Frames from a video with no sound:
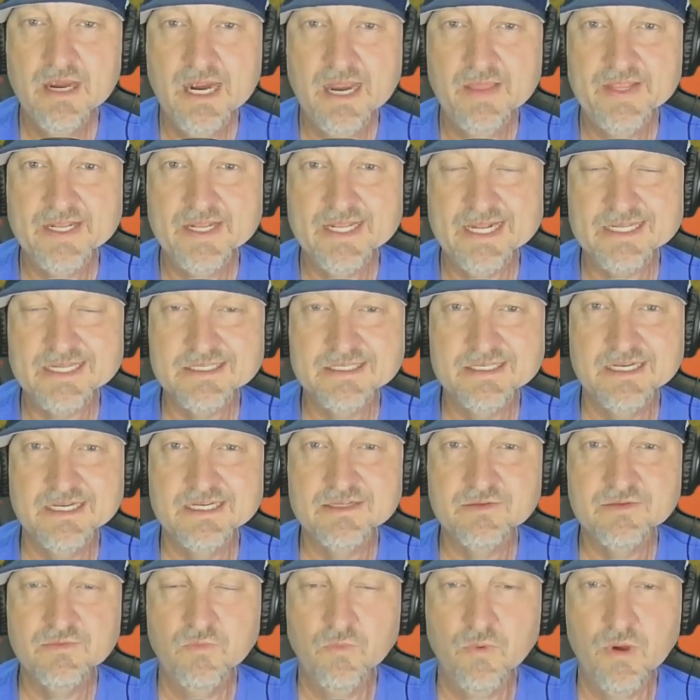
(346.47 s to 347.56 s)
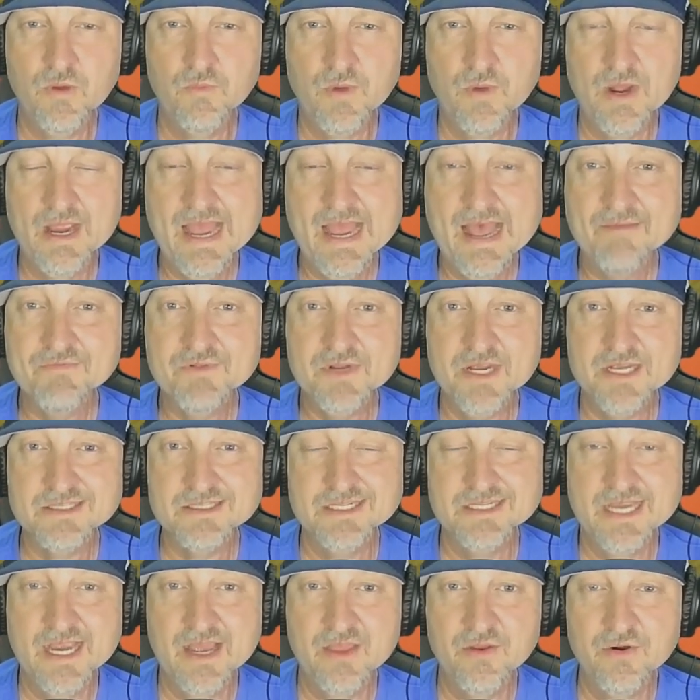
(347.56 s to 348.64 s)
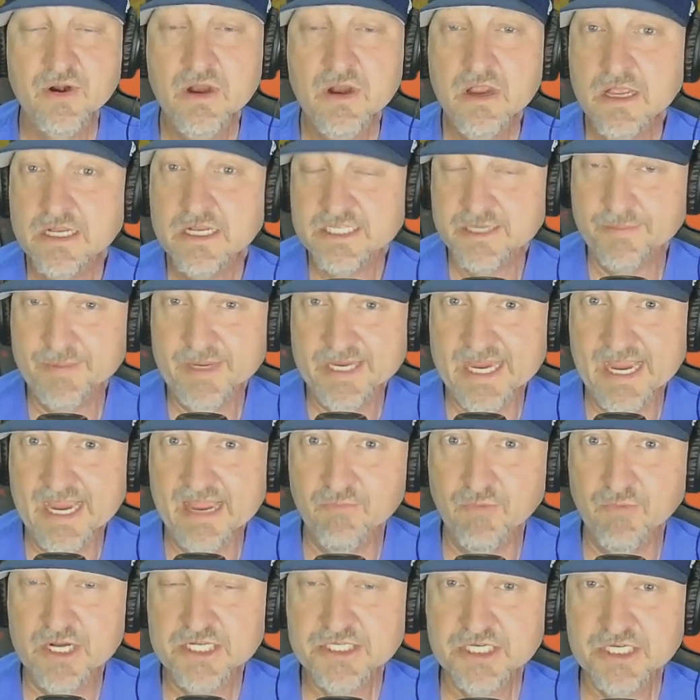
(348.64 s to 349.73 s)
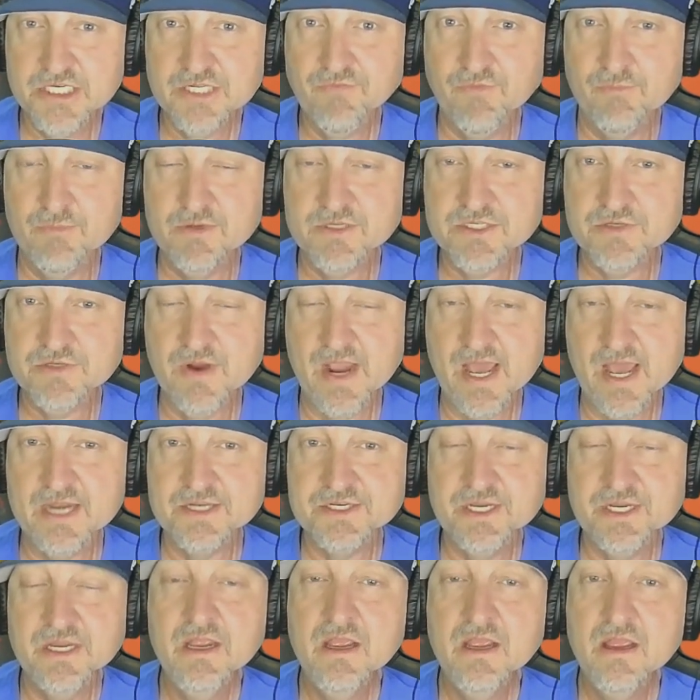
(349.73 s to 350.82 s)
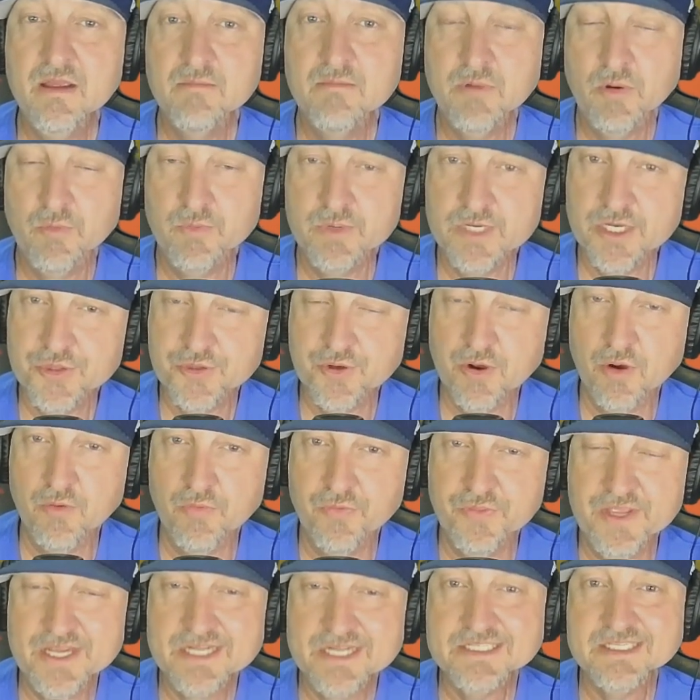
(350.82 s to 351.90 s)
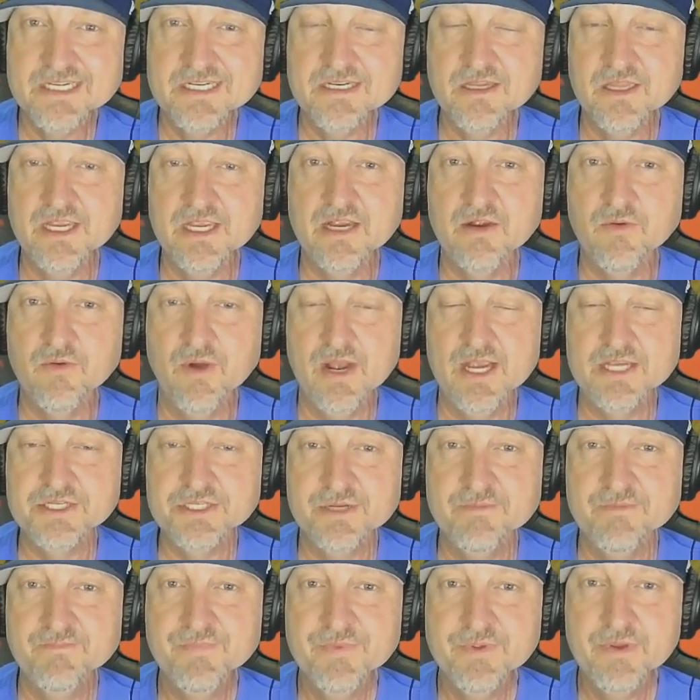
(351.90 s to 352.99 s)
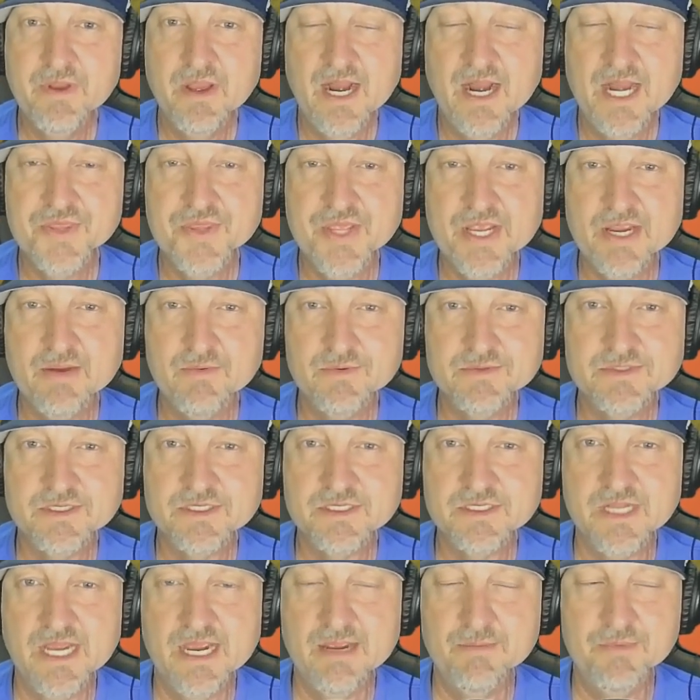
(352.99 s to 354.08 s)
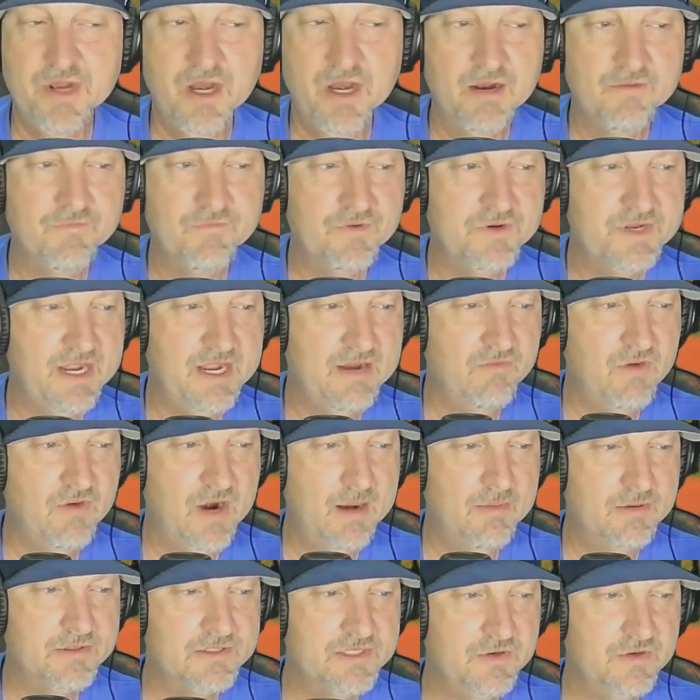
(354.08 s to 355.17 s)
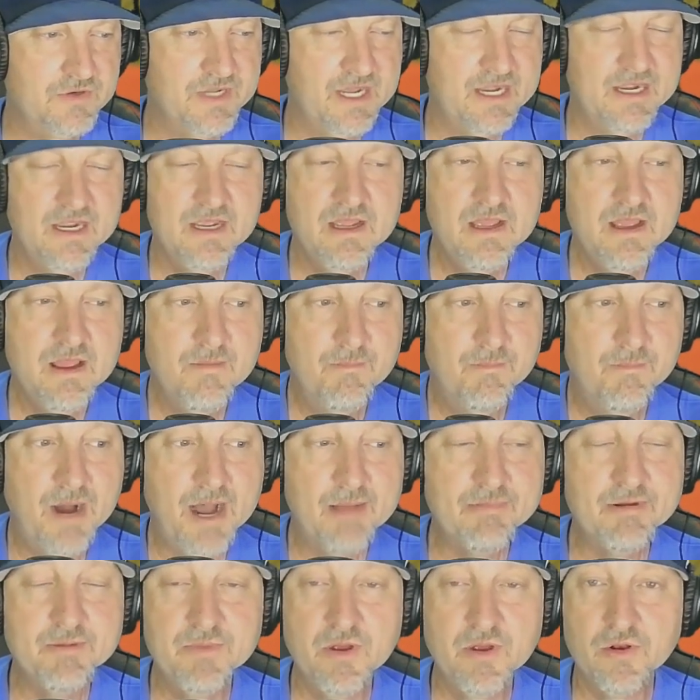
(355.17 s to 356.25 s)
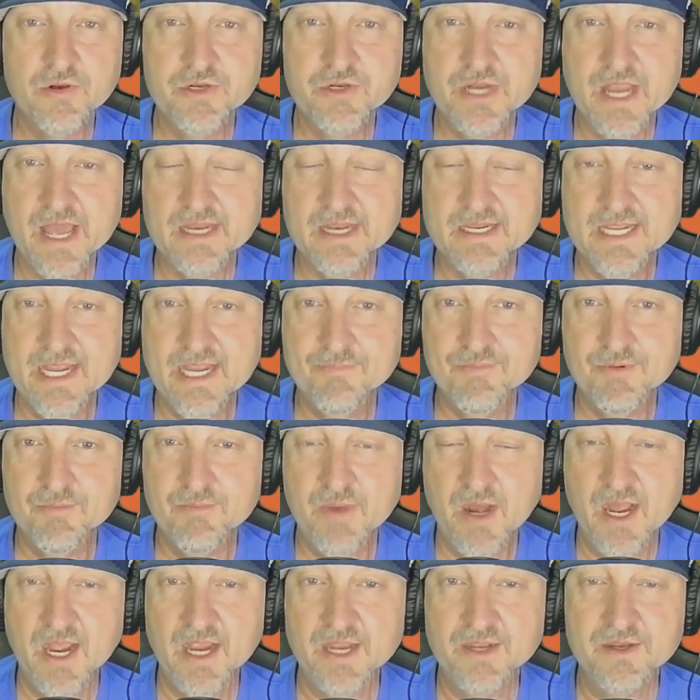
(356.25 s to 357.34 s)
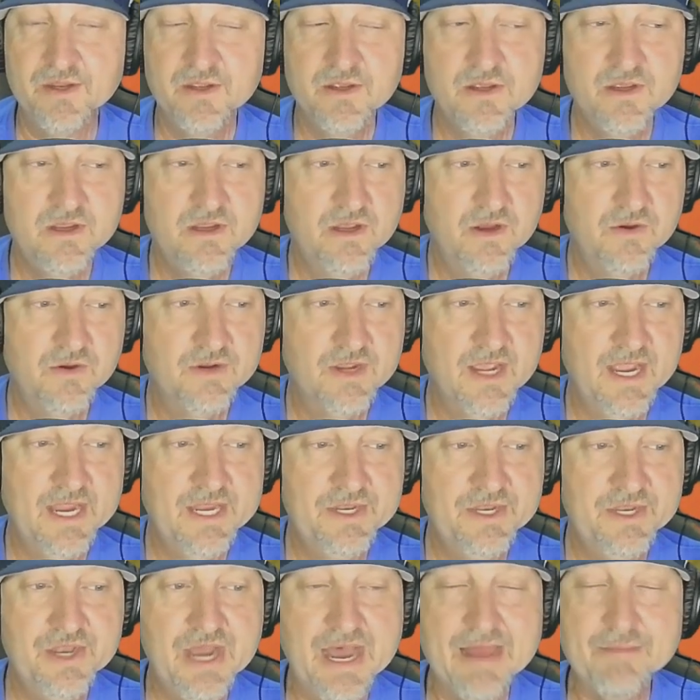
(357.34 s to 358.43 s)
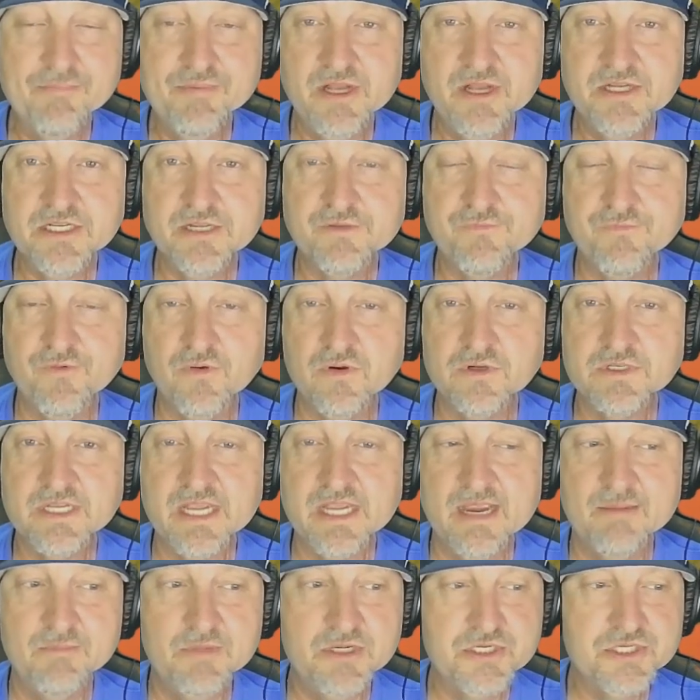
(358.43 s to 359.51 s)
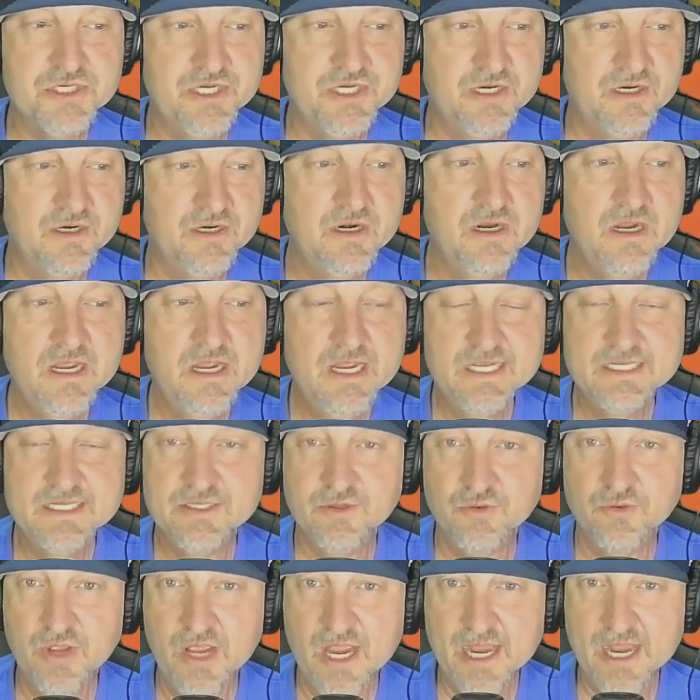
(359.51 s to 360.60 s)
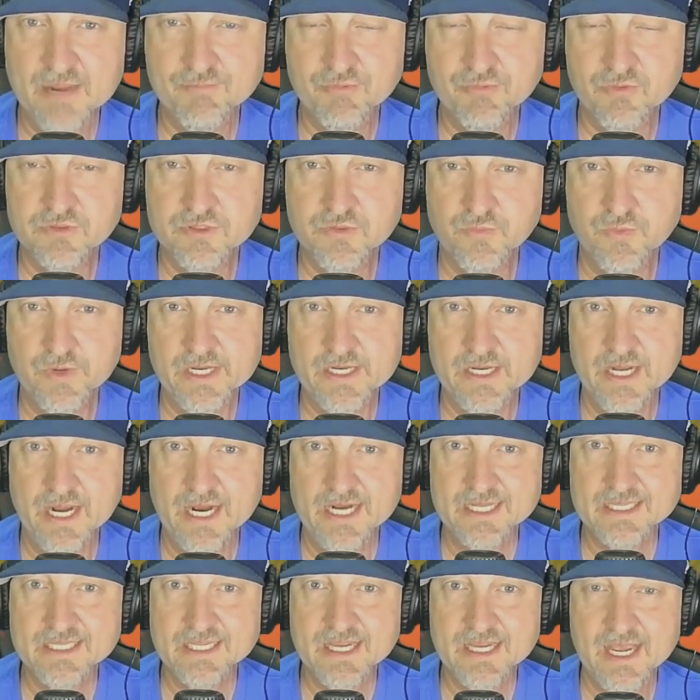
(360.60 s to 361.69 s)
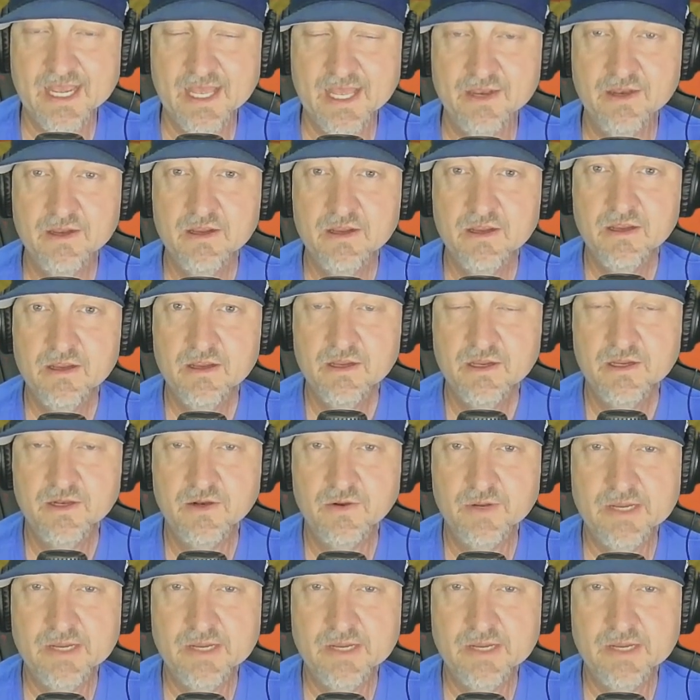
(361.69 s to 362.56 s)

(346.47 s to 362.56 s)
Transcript: I think that's 6-1 way, half dozen the other to begin with, just from a strategy. But when you throw this into the equation, I think it was a slam dunk for Dave Roberts. Okay, Bobby Miller, you got to keep in mind, okay, he did not pitch his first game this year until April 29th. He had, you